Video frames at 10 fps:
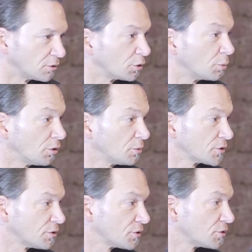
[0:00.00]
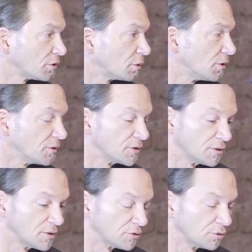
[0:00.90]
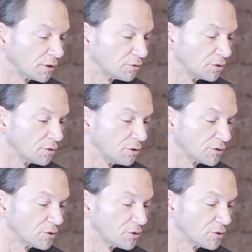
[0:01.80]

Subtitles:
Kirk Bonney was also talking about this in his introductory talk.